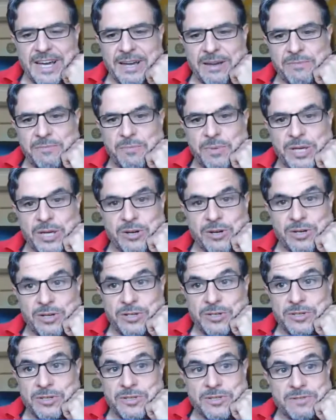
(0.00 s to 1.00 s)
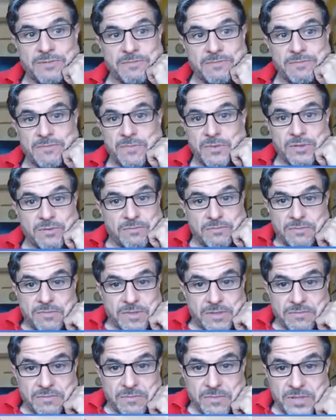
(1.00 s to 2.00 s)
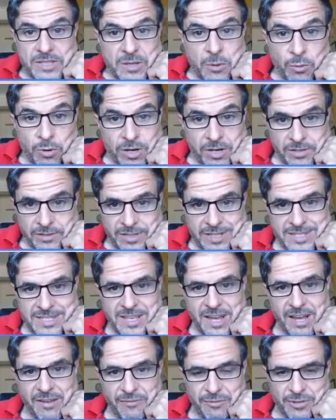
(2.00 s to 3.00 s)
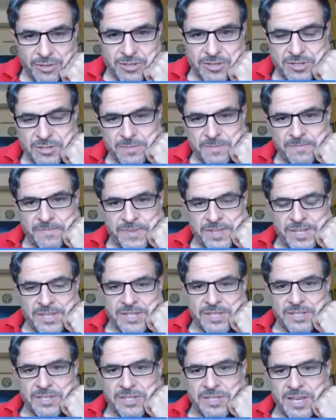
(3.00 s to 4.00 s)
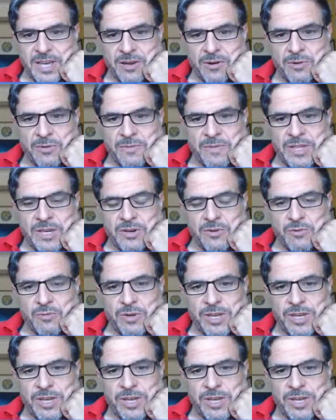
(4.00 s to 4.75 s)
because the world is diverse. So we